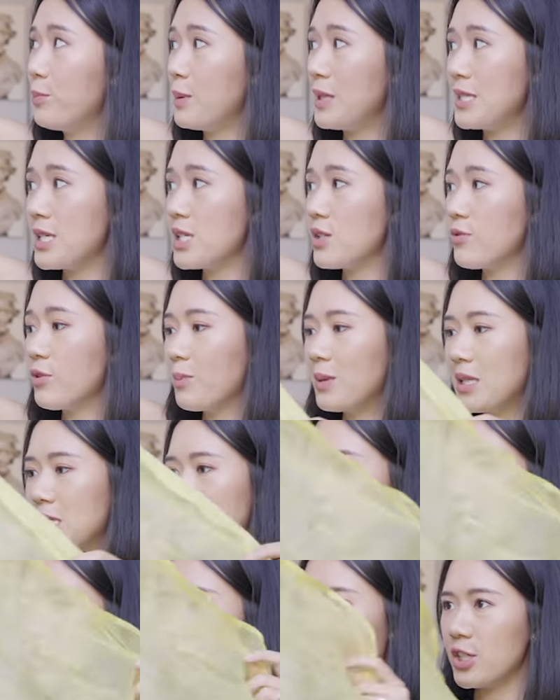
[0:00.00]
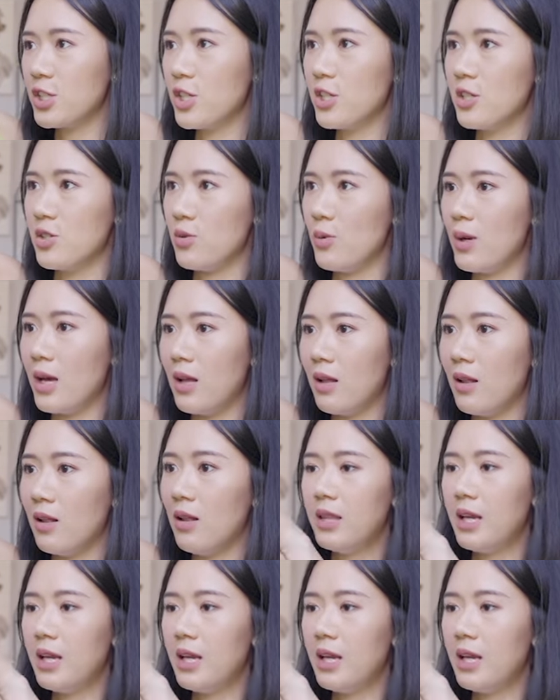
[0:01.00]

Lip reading: pieces from this collection as well